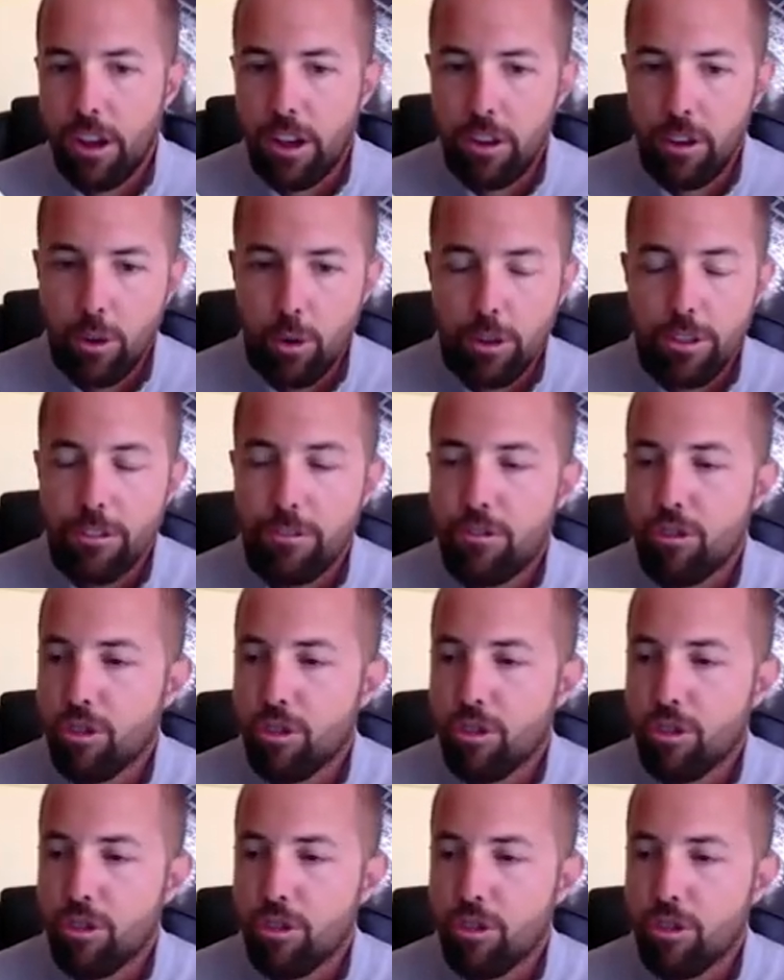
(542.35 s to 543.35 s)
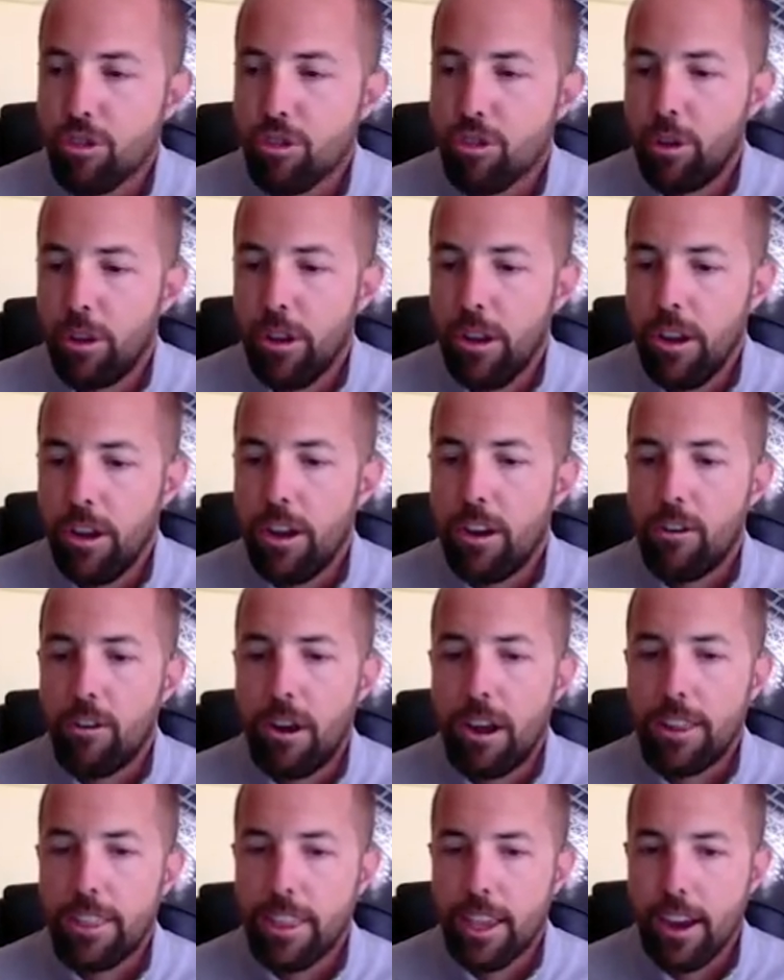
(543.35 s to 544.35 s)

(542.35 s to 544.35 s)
uh, north of Tripp Road right